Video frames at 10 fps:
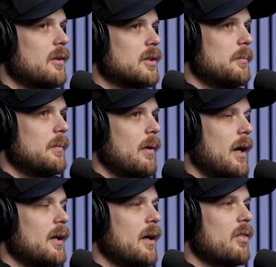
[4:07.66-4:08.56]

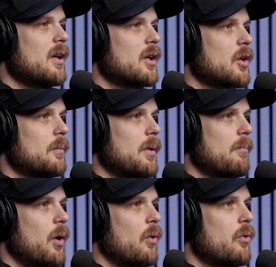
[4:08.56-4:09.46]
think it could be
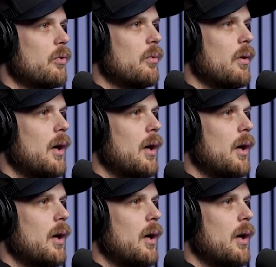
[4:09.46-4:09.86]
both.